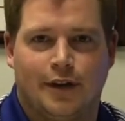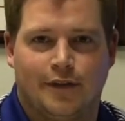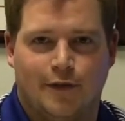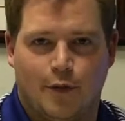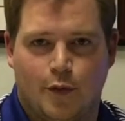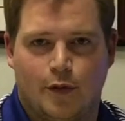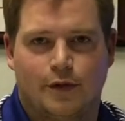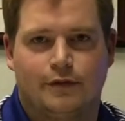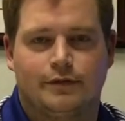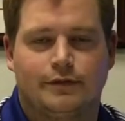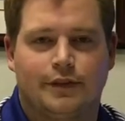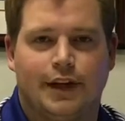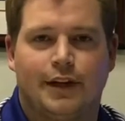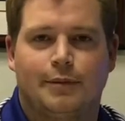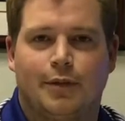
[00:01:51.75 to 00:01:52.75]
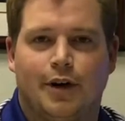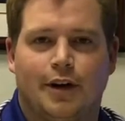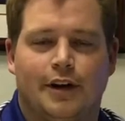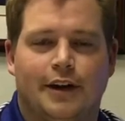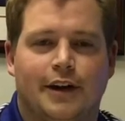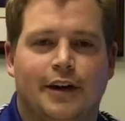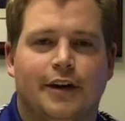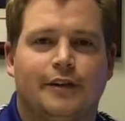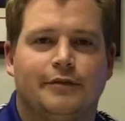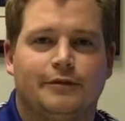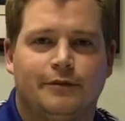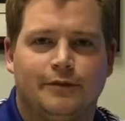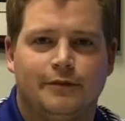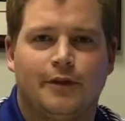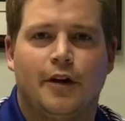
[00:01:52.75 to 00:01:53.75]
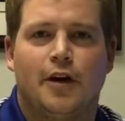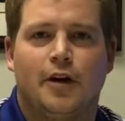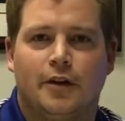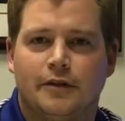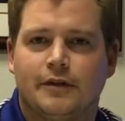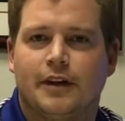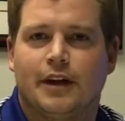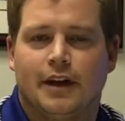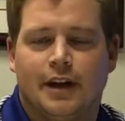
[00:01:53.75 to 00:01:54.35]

uh, the four part of the year, fall,